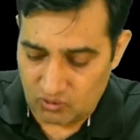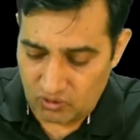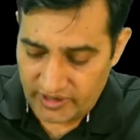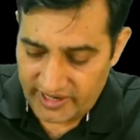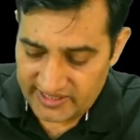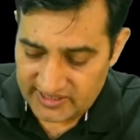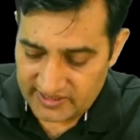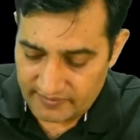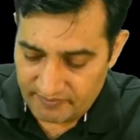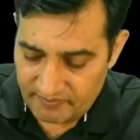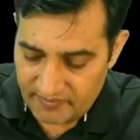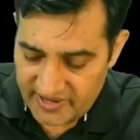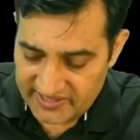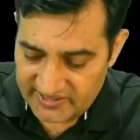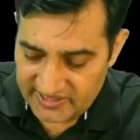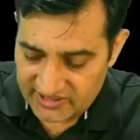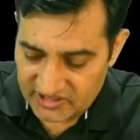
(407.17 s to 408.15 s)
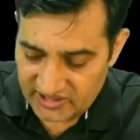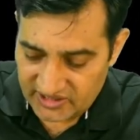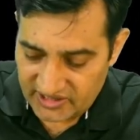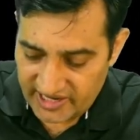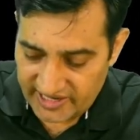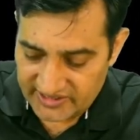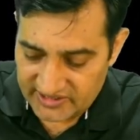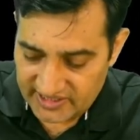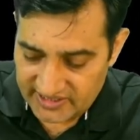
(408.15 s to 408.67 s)
as message
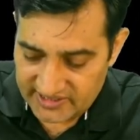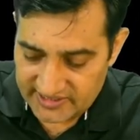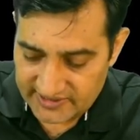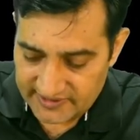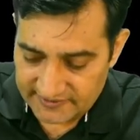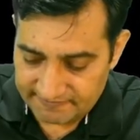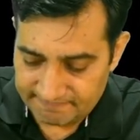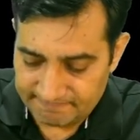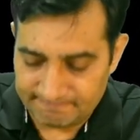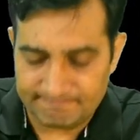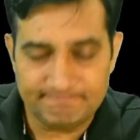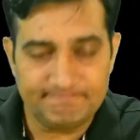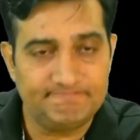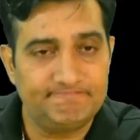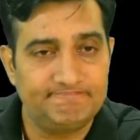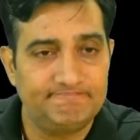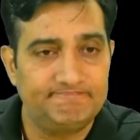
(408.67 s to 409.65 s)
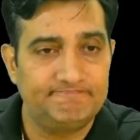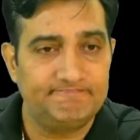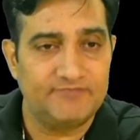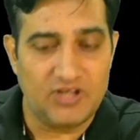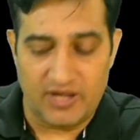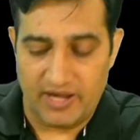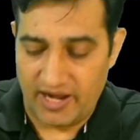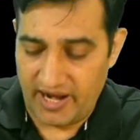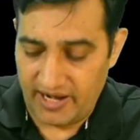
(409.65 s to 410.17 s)
digest.
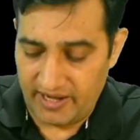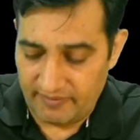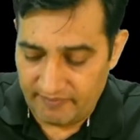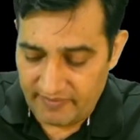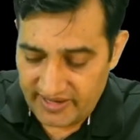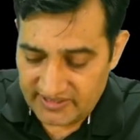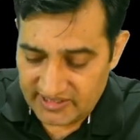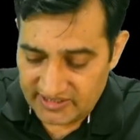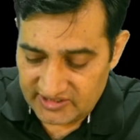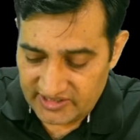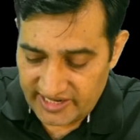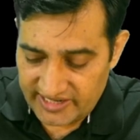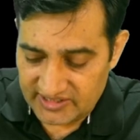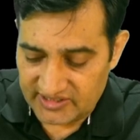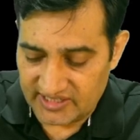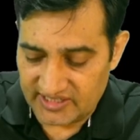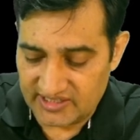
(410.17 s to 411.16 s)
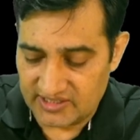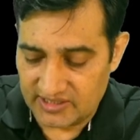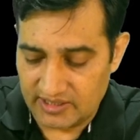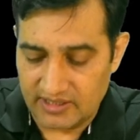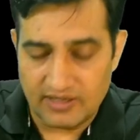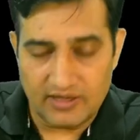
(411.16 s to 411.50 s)
And message digest,